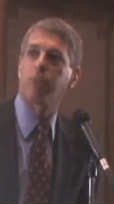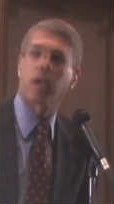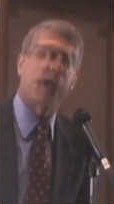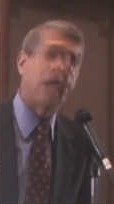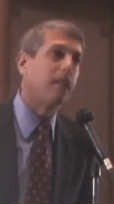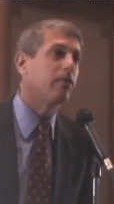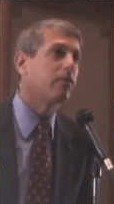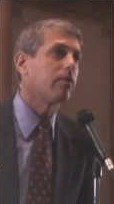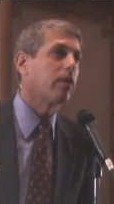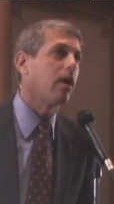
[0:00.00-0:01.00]

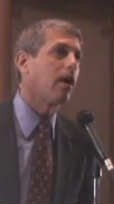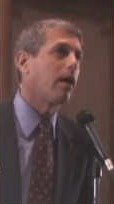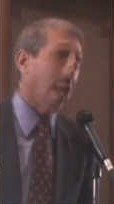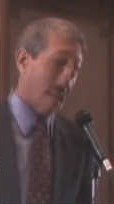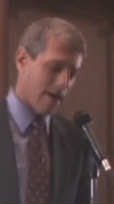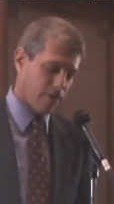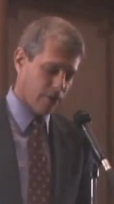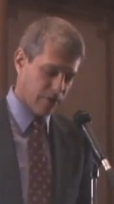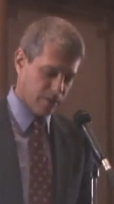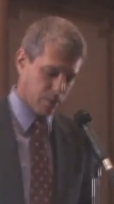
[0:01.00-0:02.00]
Brooklynites uh, have
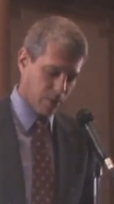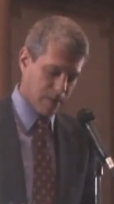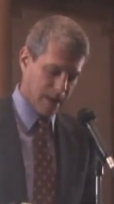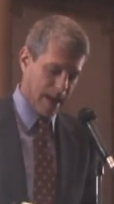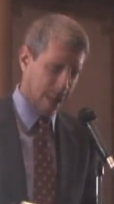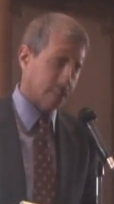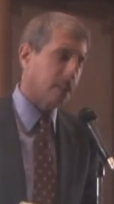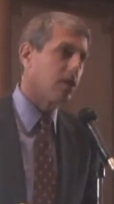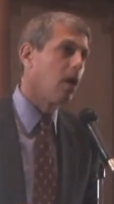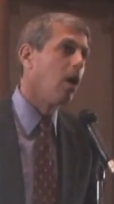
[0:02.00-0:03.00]
for this broadband
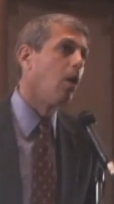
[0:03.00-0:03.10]
access.